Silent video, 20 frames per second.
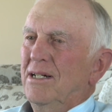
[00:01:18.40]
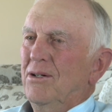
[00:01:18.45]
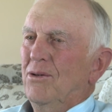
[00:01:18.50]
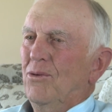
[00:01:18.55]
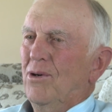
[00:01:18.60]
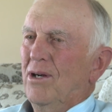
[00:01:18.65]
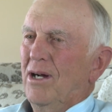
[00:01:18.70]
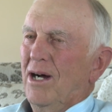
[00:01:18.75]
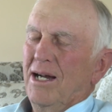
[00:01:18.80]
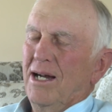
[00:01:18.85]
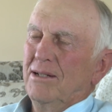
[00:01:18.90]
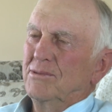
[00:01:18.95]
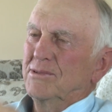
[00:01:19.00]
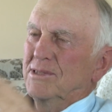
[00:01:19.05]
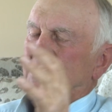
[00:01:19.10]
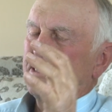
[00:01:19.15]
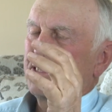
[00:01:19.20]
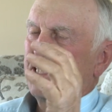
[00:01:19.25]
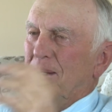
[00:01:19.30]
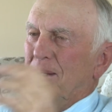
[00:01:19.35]
well,
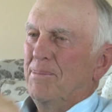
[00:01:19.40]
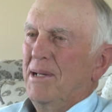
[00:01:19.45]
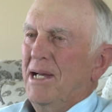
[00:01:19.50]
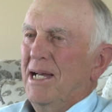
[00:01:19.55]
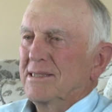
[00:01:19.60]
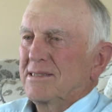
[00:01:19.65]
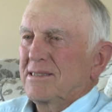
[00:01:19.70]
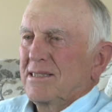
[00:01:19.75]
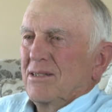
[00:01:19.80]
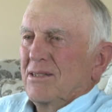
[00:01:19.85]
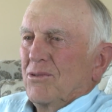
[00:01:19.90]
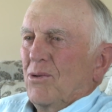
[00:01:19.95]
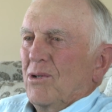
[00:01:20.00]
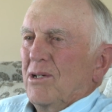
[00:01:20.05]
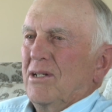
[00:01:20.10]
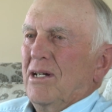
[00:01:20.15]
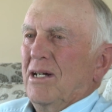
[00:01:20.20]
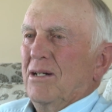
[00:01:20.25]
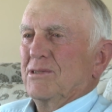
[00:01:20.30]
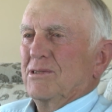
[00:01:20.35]
kept asking her
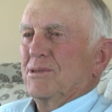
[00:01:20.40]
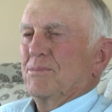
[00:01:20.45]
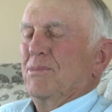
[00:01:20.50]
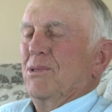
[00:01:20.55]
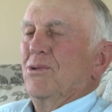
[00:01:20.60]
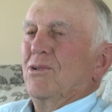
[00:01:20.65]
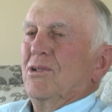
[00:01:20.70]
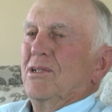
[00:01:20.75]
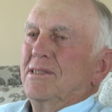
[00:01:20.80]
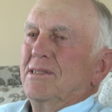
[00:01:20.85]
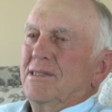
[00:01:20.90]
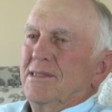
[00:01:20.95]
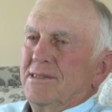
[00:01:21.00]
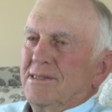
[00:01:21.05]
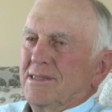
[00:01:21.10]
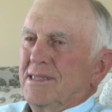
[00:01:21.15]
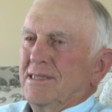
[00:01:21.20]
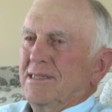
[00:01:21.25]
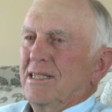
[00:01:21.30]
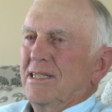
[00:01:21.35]
where I was born.
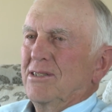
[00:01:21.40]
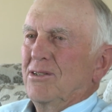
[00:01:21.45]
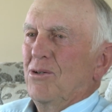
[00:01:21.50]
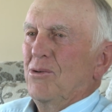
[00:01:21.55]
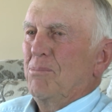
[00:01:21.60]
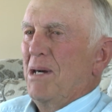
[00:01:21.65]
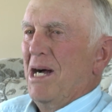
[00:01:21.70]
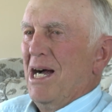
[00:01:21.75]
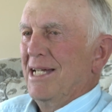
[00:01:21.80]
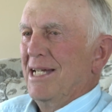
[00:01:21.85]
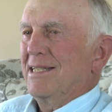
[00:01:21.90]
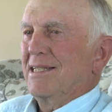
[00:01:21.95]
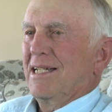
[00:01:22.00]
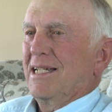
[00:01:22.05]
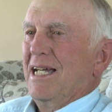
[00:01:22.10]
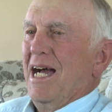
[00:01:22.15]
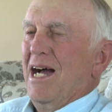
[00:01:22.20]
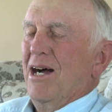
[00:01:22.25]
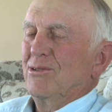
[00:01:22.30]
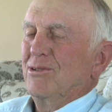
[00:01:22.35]
She said, "Oh, behind the
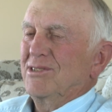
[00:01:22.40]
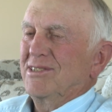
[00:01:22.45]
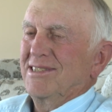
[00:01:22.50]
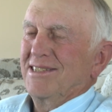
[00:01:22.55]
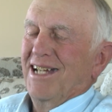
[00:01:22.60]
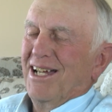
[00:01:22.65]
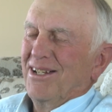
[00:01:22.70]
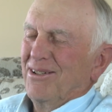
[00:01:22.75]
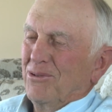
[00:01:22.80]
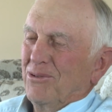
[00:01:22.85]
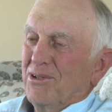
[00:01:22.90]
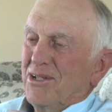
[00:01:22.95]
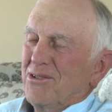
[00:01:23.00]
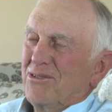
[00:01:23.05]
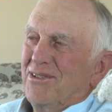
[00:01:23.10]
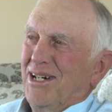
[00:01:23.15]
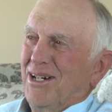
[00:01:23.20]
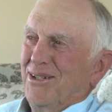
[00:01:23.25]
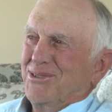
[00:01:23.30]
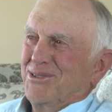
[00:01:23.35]
couch." And I don't know
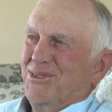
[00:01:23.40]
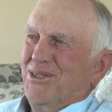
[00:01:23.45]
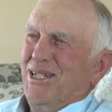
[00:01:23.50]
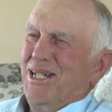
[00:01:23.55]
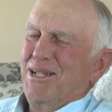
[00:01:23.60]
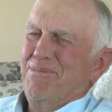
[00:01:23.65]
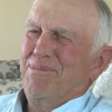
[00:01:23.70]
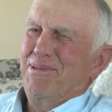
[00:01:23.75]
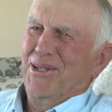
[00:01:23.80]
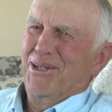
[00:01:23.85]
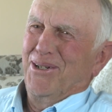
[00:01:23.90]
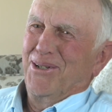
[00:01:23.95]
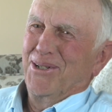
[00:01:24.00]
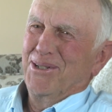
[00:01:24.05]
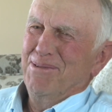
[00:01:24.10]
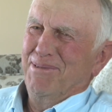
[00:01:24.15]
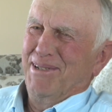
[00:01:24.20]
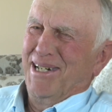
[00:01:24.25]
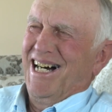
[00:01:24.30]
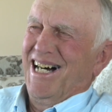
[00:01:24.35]
whether I was really
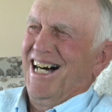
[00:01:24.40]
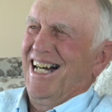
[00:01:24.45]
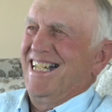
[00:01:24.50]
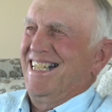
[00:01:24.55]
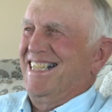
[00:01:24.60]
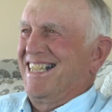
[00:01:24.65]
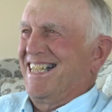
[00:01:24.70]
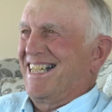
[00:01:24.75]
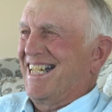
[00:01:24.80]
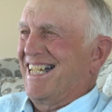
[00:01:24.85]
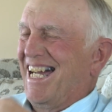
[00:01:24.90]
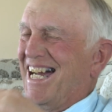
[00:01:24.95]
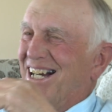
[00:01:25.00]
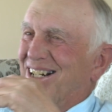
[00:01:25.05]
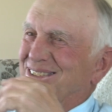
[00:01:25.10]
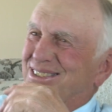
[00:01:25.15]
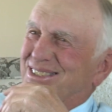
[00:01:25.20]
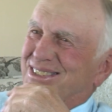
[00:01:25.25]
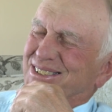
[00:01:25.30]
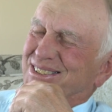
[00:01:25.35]
born behind the
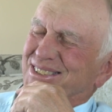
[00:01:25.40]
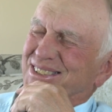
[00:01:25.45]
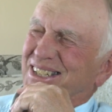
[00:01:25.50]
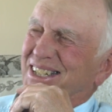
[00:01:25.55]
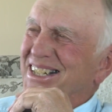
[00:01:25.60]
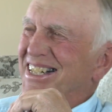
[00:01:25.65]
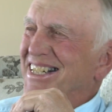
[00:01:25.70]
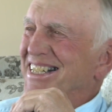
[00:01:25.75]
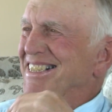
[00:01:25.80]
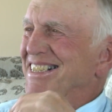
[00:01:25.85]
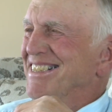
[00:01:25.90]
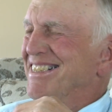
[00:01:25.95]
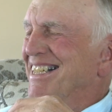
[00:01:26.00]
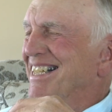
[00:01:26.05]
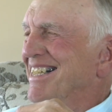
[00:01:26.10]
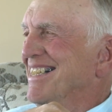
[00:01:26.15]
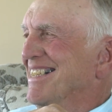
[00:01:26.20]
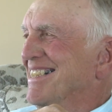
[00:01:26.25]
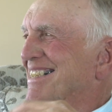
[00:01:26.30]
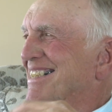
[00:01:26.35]
couch or she
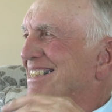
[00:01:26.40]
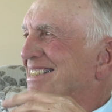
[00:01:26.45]
just